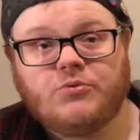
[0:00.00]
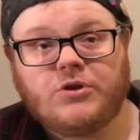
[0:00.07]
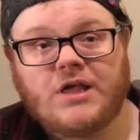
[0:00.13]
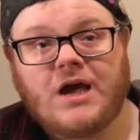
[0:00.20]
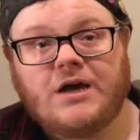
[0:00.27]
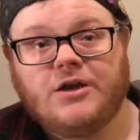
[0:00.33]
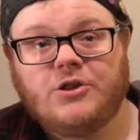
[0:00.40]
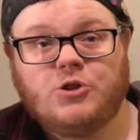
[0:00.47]

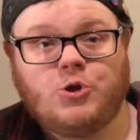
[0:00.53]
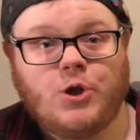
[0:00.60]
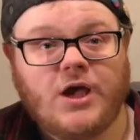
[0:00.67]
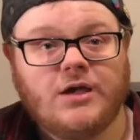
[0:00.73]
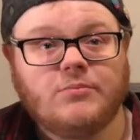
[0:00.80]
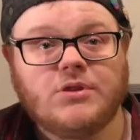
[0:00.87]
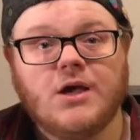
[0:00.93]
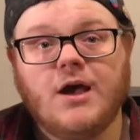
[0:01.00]
protagonist
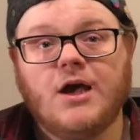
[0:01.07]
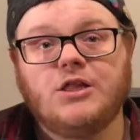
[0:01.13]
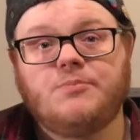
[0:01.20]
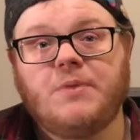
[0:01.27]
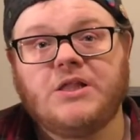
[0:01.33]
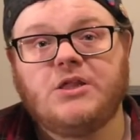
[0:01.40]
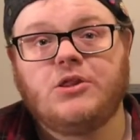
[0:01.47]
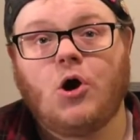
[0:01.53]
James has
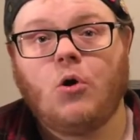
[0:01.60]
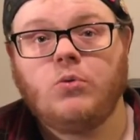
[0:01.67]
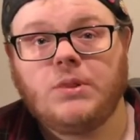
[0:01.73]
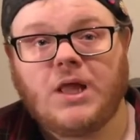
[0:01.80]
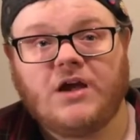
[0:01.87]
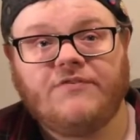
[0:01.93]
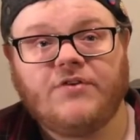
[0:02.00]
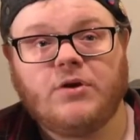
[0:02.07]
spent his whole
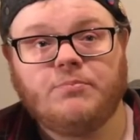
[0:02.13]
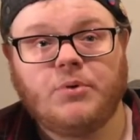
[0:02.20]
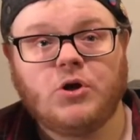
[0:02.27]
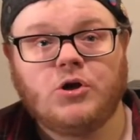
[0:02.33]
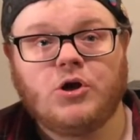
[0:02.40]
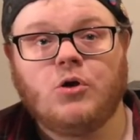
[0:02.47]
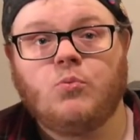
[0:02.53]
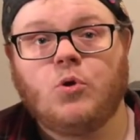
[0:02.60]
life in a
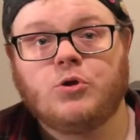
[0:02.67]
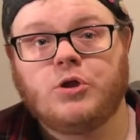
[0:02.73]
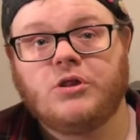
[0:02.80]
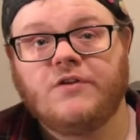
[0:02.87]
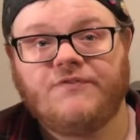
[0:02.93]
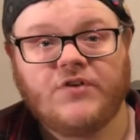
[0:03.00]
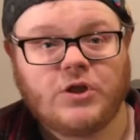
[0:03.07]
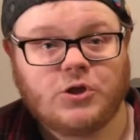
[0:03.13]
bunker watching
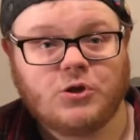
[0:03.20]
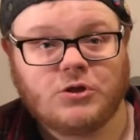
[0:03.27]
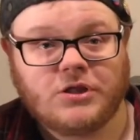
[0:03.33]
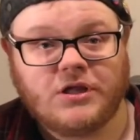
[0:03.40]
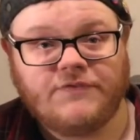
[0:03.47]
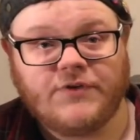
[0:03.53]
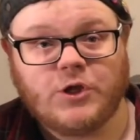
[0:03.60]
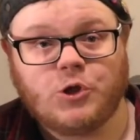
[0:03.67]
the fictional
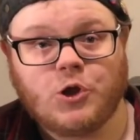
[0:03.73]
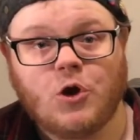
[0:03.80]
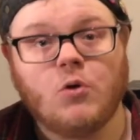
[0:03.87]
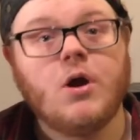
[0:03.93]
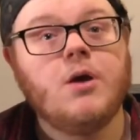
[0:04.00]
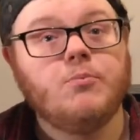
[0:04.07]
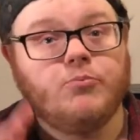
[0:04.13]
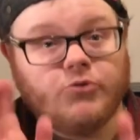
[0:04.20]
TV show
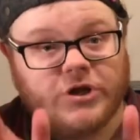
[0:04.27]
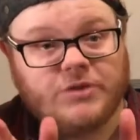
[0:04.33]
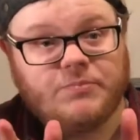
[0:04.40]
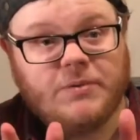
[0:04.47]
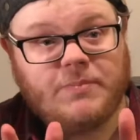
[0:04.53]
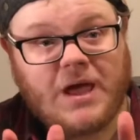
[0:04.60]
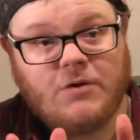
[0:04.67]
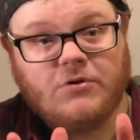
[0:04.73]

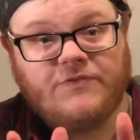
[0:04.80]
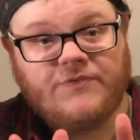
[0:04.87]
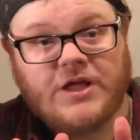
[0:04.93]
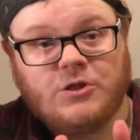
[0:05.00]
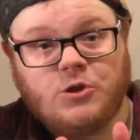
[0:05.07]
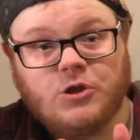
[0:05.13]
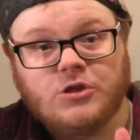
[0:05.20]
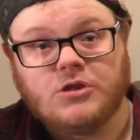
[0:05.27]
Brigsby Bear
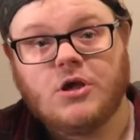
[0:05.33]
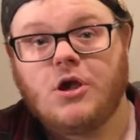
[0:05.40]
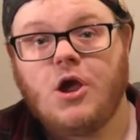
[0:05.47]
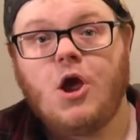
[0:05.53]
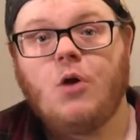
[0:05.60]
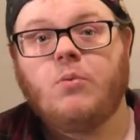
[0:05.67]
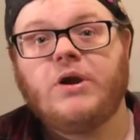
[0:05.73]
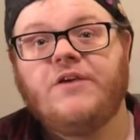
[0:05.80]
Adventures.
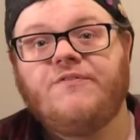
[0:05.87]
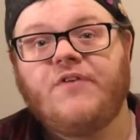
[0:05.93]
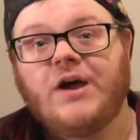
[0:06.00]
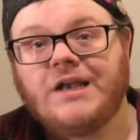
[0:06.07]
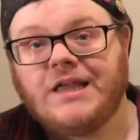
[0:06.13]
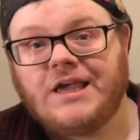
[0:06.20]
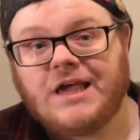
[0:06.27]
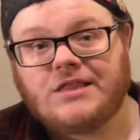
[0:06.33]
When he
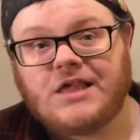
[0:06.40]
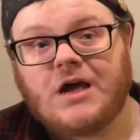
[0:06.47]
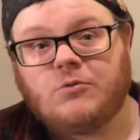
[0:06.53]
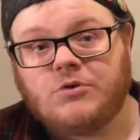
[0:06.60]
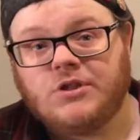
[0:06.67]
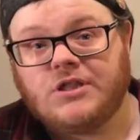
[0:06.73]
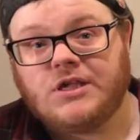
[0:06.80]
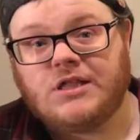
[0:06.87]
finally gets
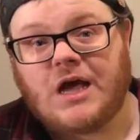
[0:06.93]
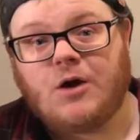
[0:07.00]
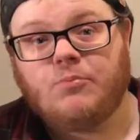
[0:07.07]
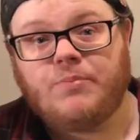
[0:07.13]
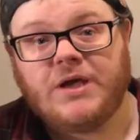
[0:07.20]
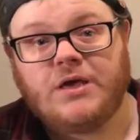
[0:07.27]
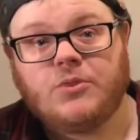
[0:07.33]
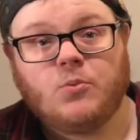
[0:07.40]
out and sees how
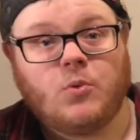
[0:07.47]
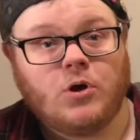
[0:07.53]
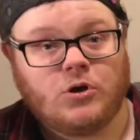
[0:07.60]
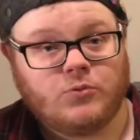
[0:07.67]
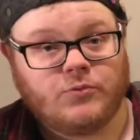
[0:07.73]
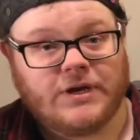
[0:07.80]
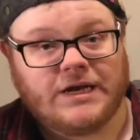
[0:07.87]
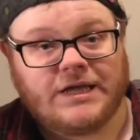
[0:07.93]
big the
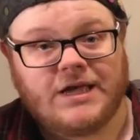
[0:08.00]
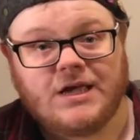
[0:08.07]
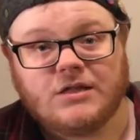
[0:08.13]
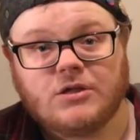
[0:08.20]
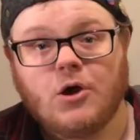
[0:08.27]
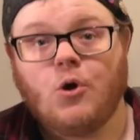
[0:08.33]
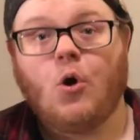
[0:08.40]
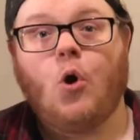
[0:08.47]
world really
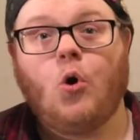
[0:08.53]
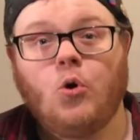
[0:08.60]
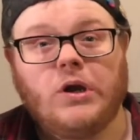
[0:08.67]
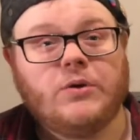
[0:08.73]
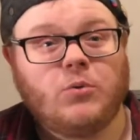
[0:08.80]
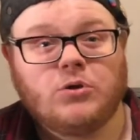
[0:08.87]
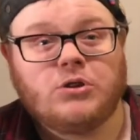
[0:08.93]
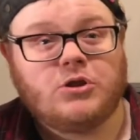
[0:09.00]
is, all
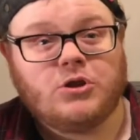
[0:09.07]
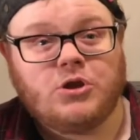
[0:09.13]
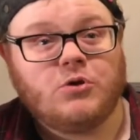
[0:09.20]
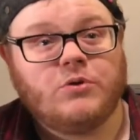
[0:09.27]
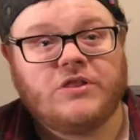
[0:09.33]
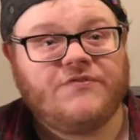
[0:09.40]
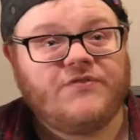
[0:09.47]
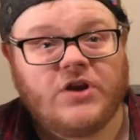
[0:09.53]
he wants to
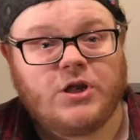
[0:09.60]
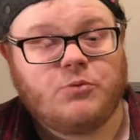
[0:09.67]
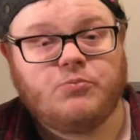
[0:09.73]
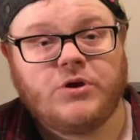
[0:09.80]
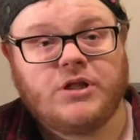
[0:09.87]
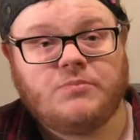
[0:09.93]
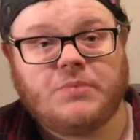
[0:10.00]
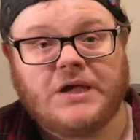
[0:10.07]
do is finish
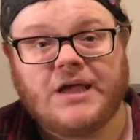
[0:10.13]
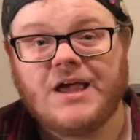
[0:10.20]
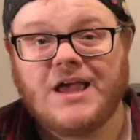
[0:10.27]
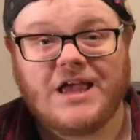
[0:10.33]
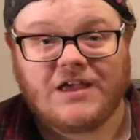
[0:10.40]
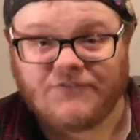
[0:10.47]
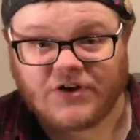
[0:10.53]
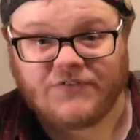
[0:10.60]
Brigsby,
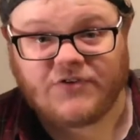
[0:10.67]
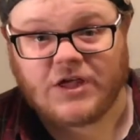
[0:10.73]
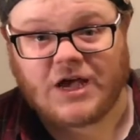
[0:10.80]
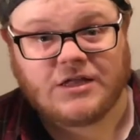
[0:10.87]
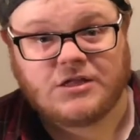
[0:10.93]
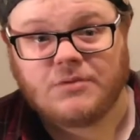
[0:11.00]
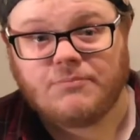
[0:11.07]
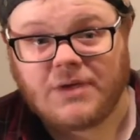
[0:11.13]
even if he
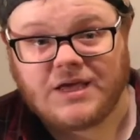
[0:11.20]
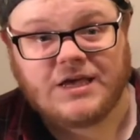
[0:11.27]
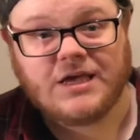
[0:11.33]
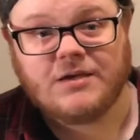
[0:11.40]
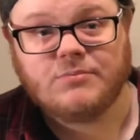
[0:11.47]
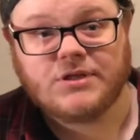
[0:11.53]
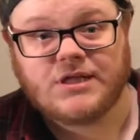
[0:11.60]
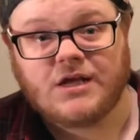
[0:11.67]
has to make it
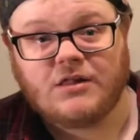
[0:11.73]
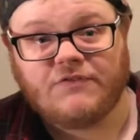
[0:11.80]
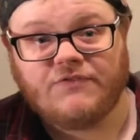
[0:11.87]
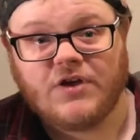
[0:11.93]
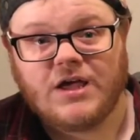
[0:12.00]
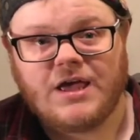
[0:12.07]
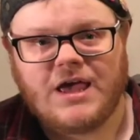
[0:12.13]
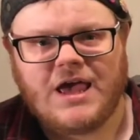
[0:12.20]
himself.
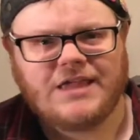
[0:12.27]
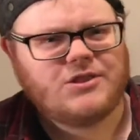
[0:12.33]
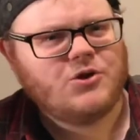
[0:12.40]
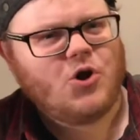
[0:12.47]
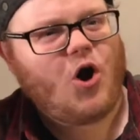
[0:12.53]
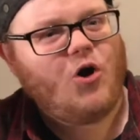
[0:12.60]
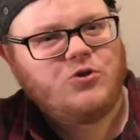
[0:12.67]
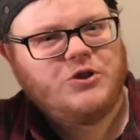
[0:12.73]
It's
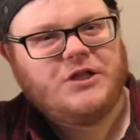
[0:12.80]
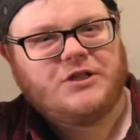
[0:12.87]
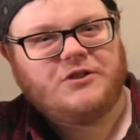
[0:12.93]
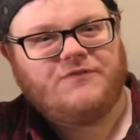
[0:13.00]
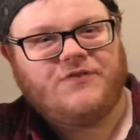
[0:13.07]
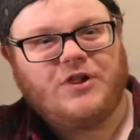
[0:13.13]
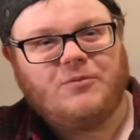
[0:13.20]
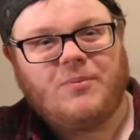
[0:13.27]
an odd little
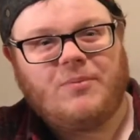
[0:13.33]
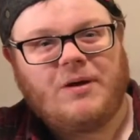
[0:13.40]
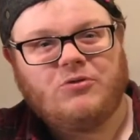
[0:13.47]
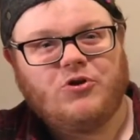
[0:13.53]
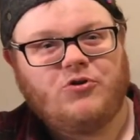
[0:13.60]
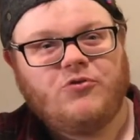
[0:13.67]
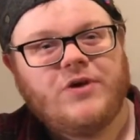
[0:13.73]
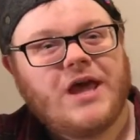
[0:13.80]
film about
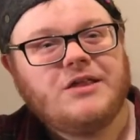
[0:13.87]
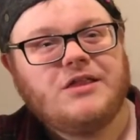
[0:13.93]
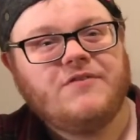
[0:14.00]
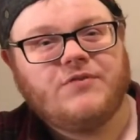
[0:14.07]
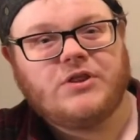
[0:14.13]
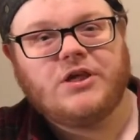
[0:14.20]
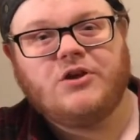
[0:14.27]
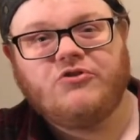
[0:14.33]
the
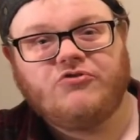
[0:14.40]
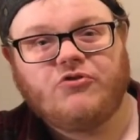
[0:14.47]
creativity and